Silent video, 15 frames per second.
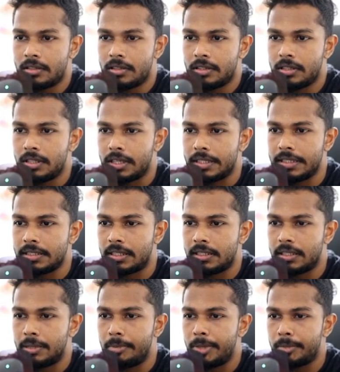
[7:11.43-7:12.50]
yeah, these are
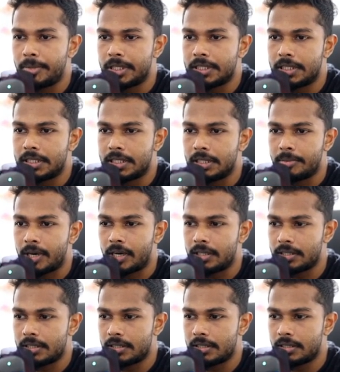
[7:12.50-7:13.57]
the implemented commands.